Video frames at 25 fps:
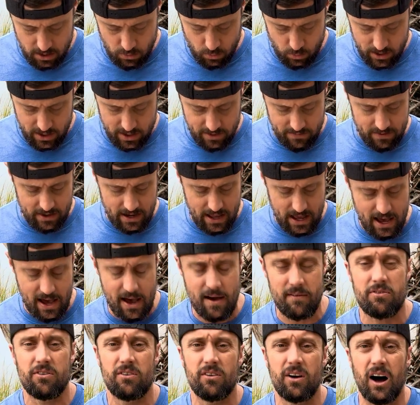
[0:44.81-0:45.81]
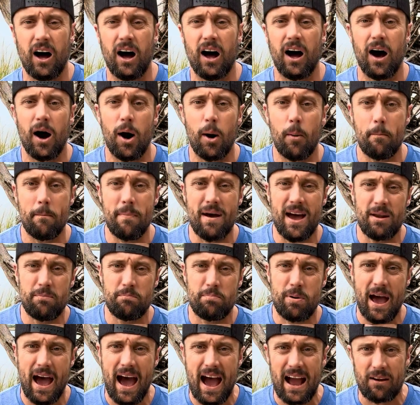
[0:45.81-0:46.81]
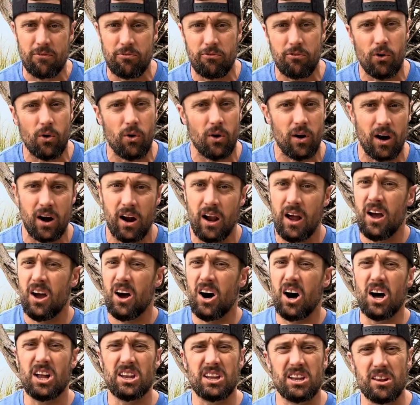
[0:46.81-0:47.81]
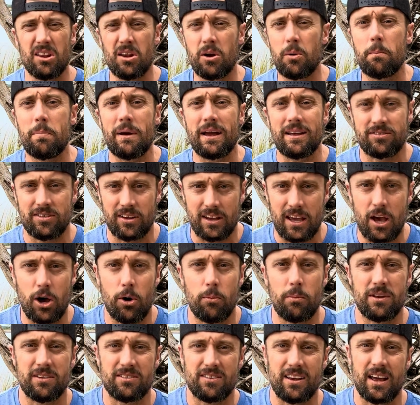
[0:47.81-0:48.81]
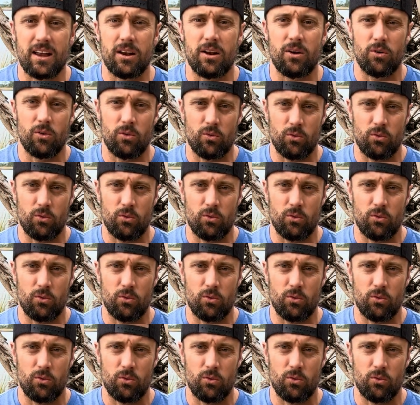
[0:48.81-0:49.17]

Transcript: we even have a med pack for all the little basic ailments that